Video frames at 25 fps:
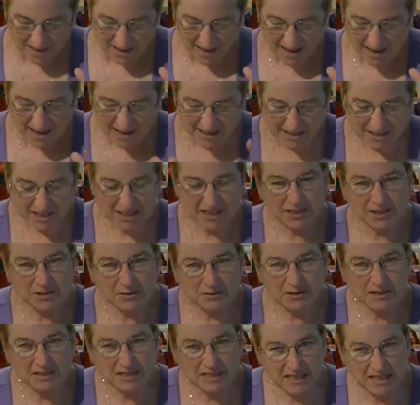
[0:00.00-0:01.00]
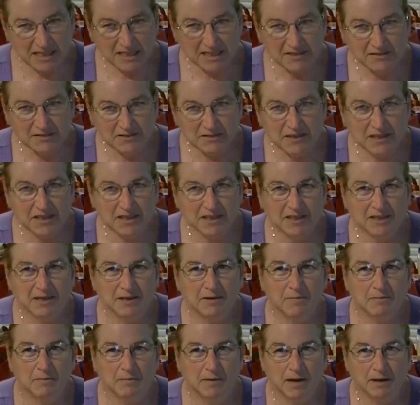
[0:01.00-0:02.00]
I just received
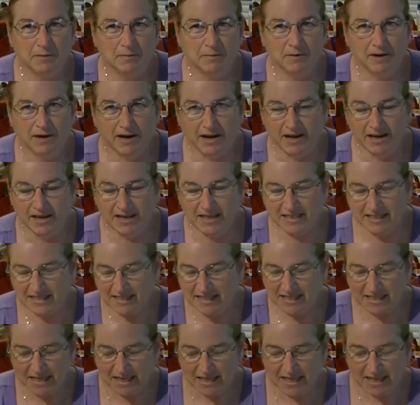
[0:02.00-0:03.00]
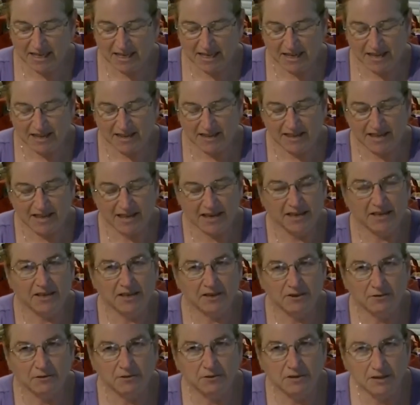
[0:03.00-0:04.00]
my prize. Thank
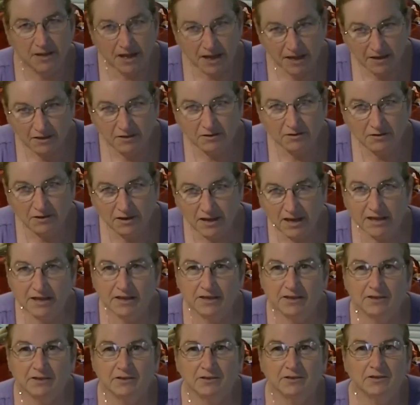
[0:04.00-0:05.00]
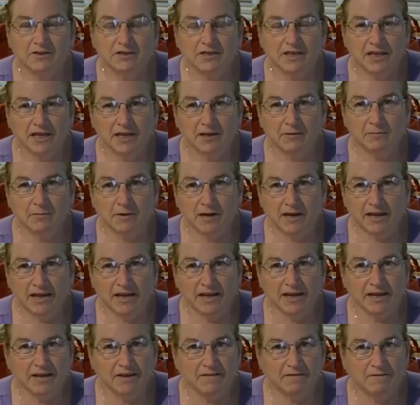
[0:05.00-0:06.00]
you,
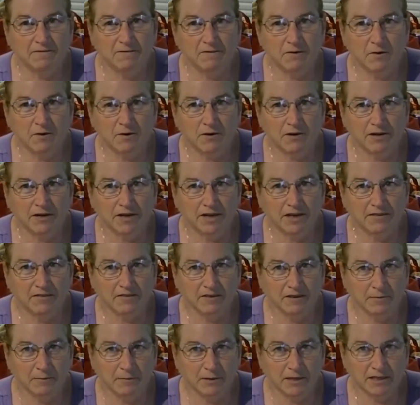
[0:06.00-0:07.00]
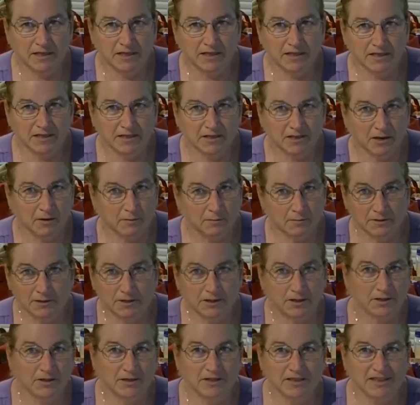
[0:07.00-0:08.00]
GeekBuying, for giving me this
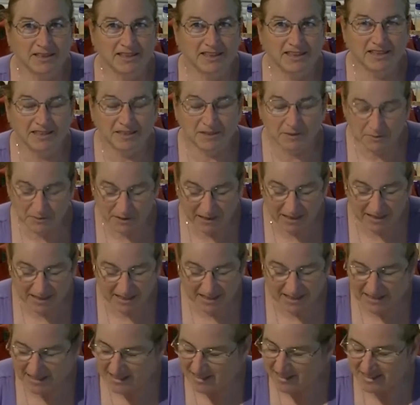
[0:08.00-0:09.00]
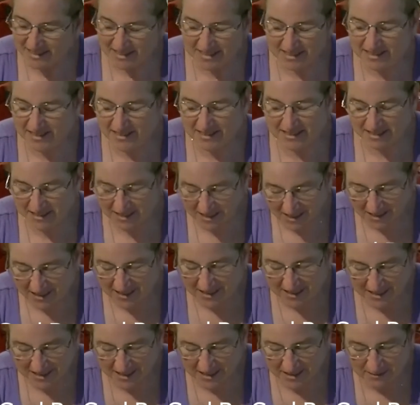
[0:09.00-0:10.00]
opportunity to win this. This is
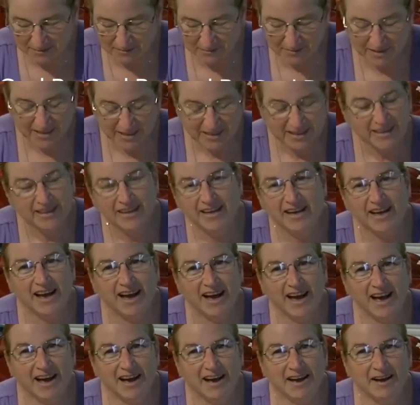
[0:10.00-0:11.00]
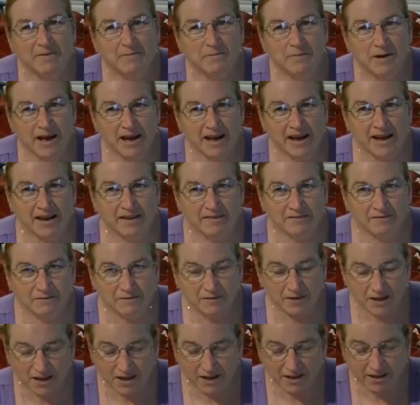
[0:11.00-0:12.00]
awesome. I have
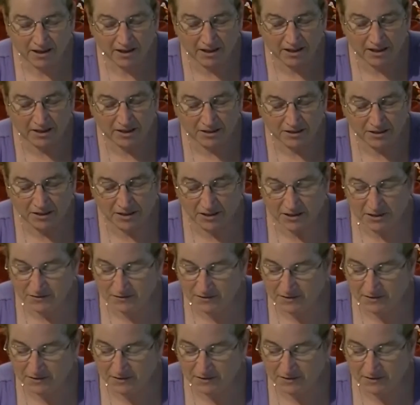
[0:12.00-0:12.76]
a lot of uses